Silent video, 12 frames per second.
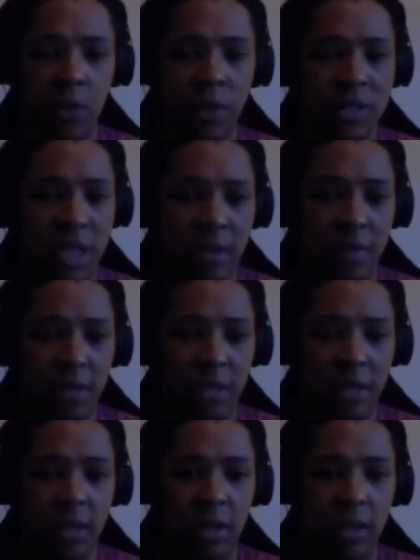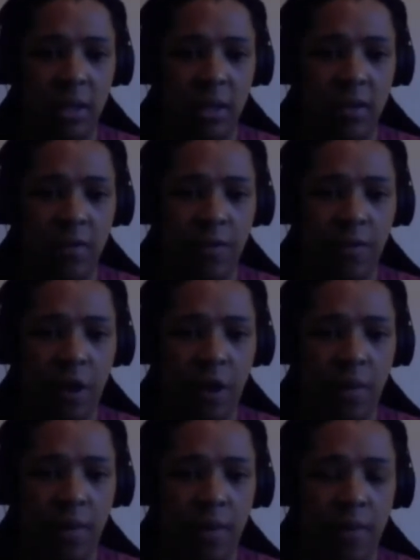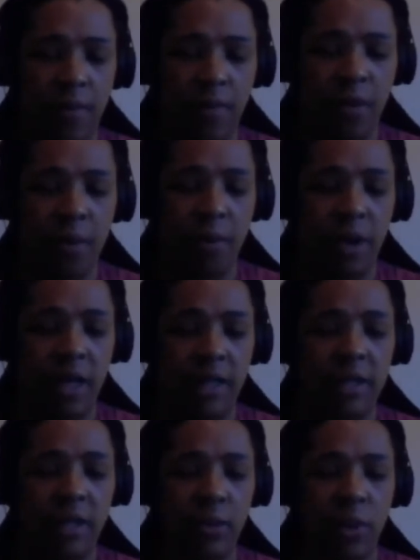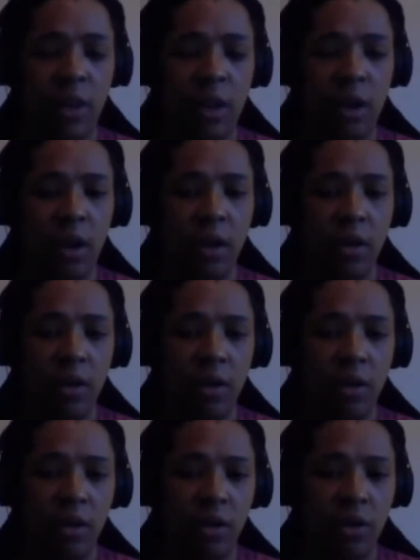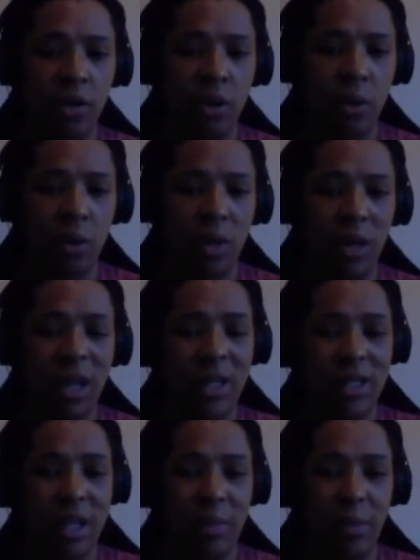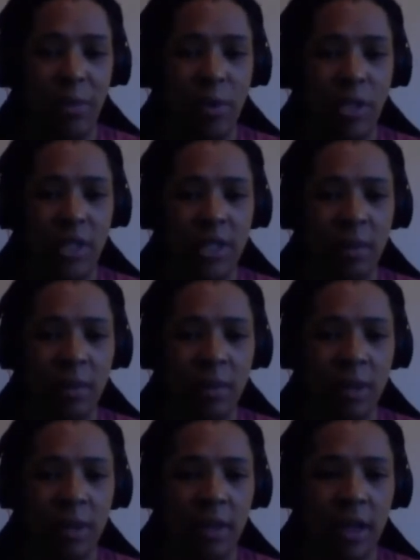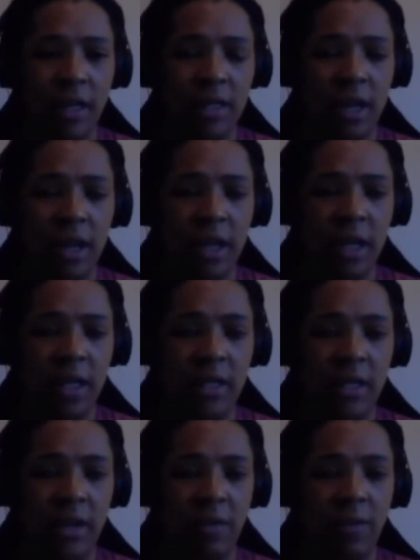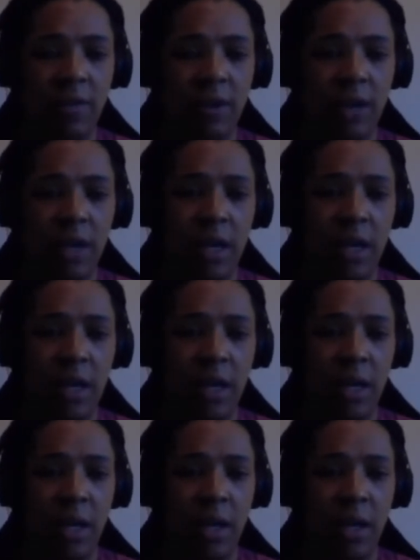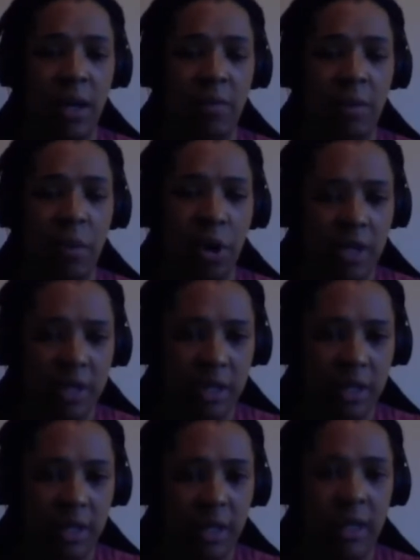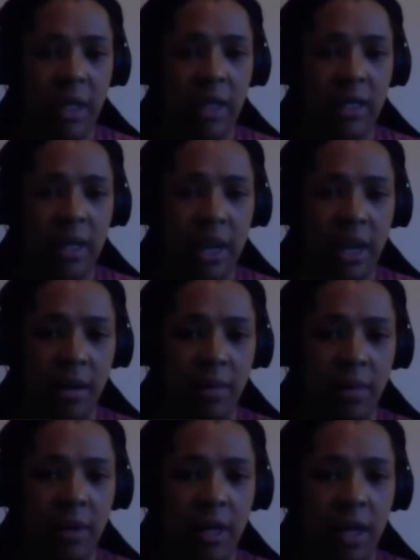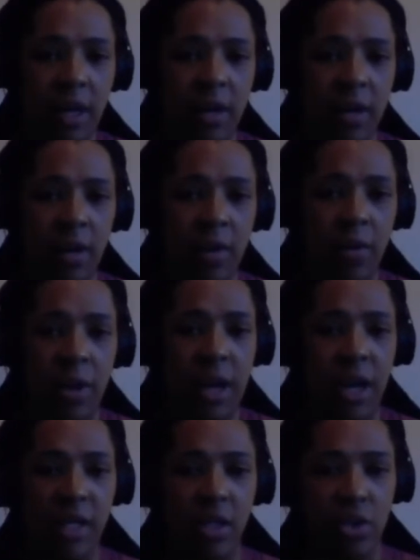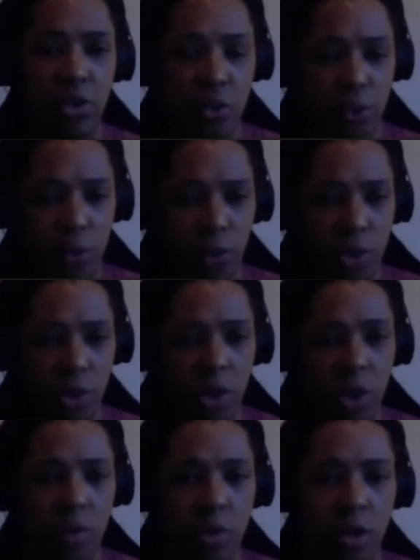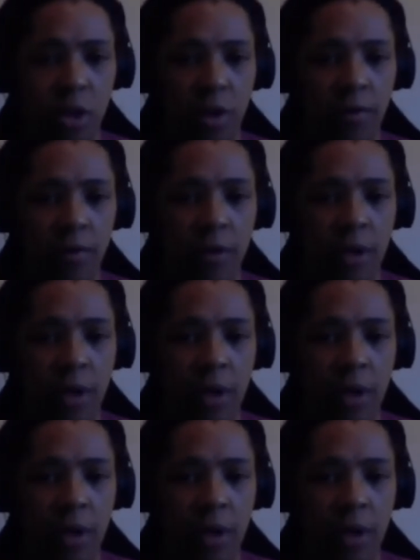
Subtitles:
safety from places where they are. So, like I said before, it's something that I guess every person seeking asylum can relate to, in terms of